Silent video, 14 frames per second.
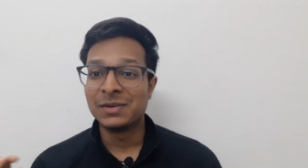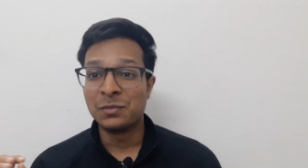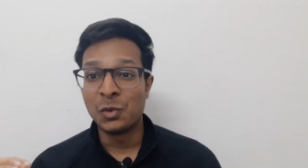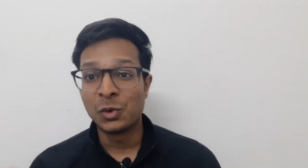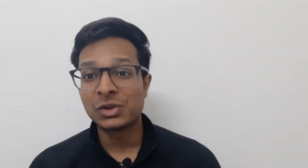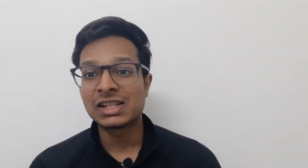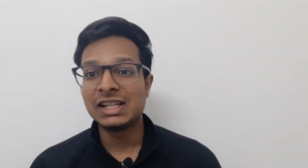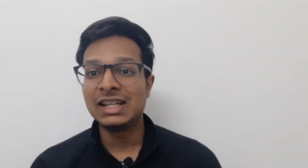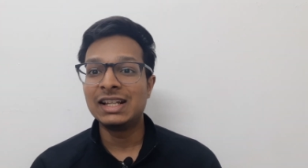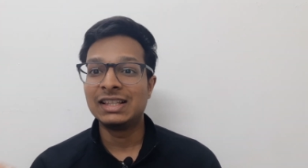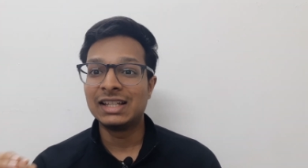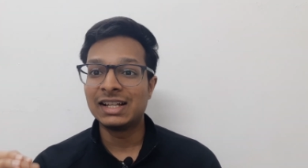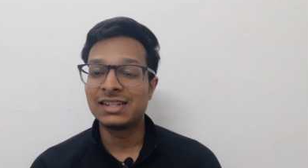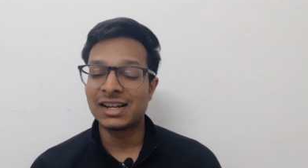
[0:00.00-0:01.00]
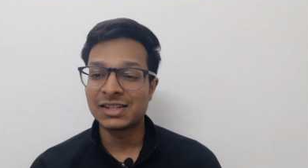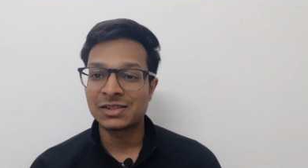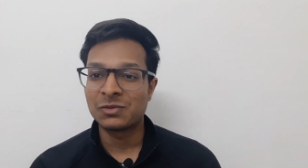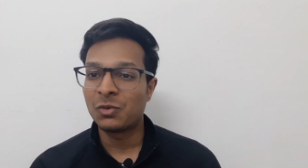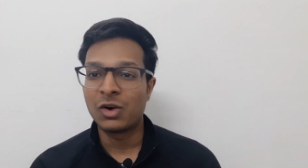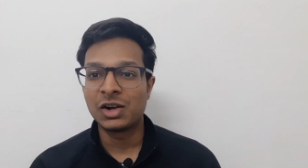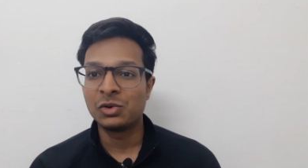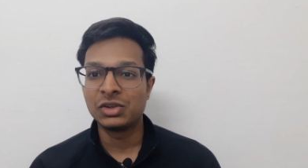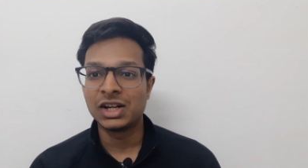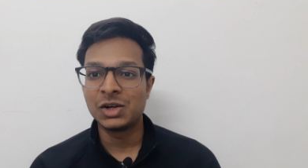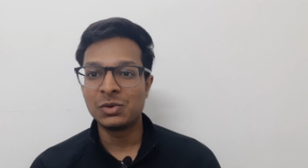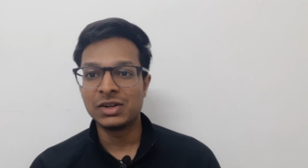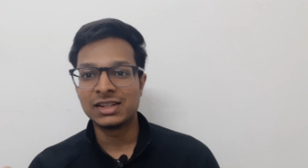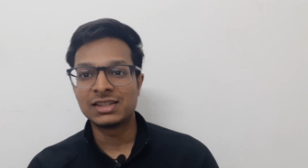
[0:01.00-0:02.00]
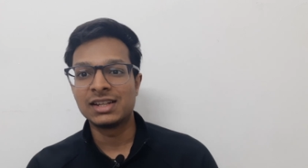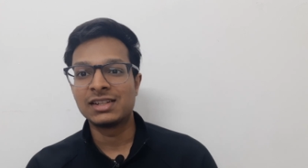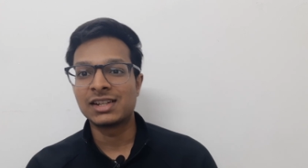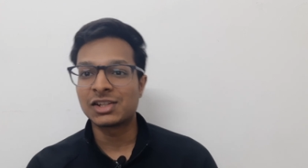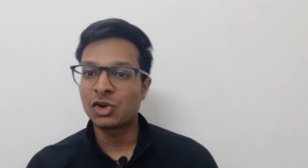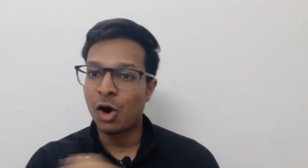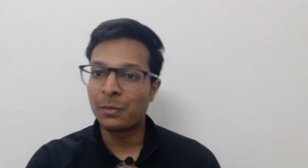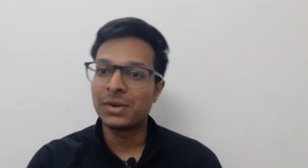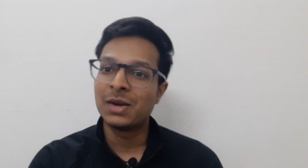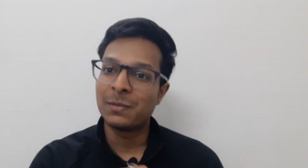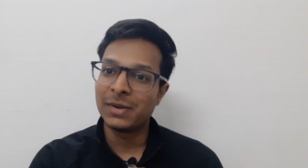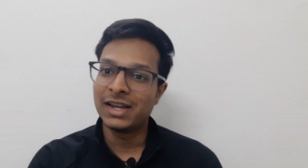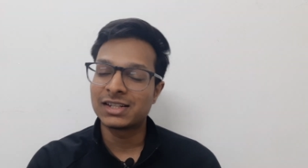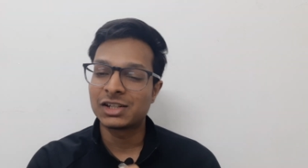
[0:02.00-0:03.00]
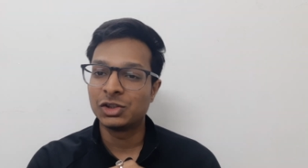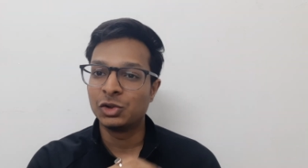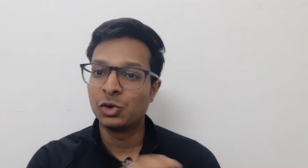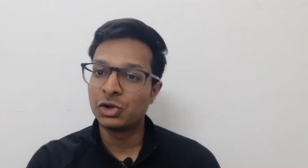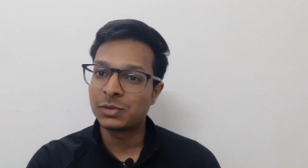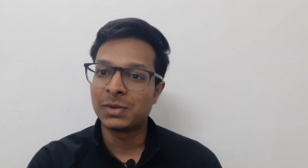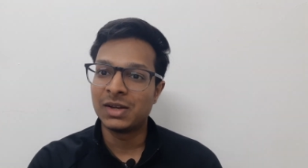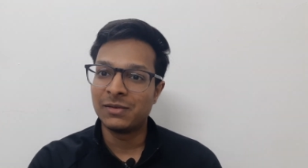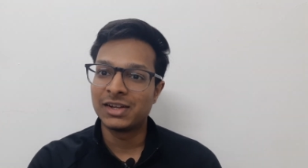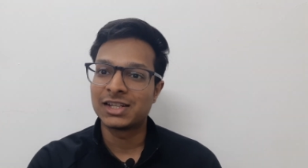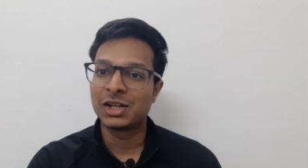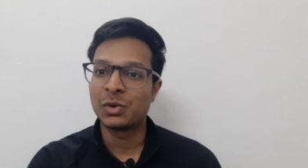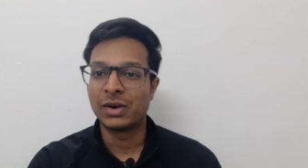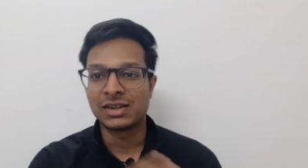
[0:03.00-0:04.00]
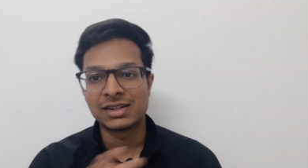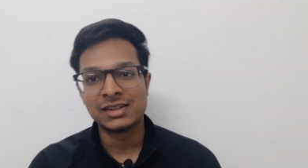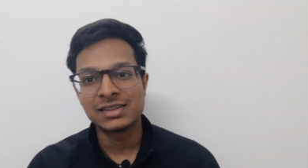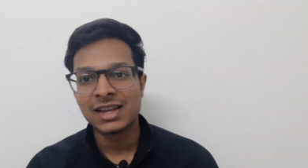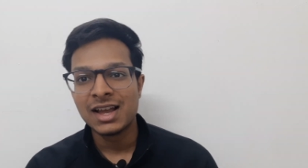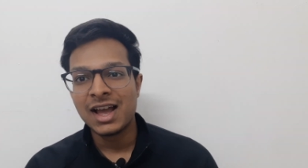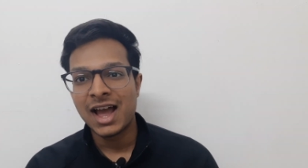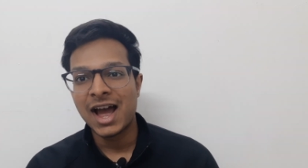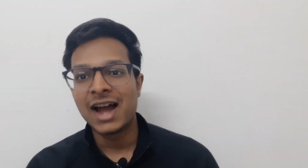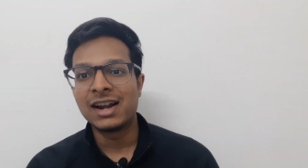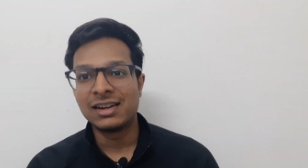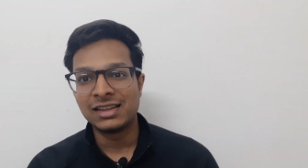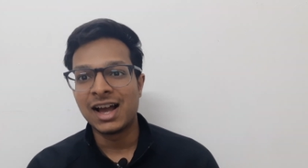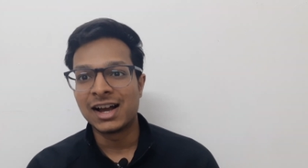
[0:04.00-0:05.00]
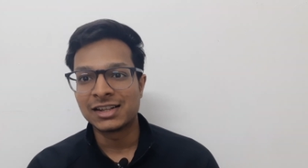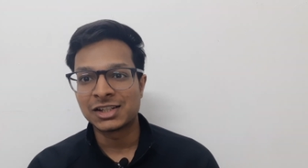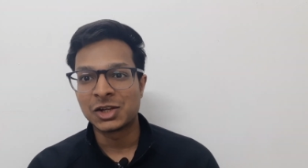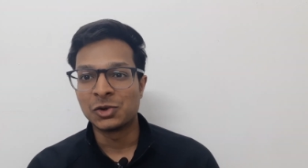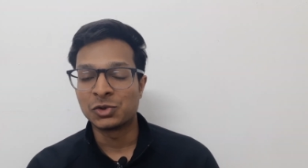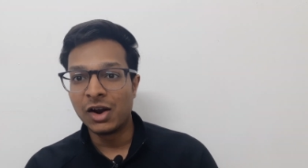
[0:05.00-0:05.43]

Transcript: Mostly they just, what do they do is they just copy and paste those previous year questions and they ask you.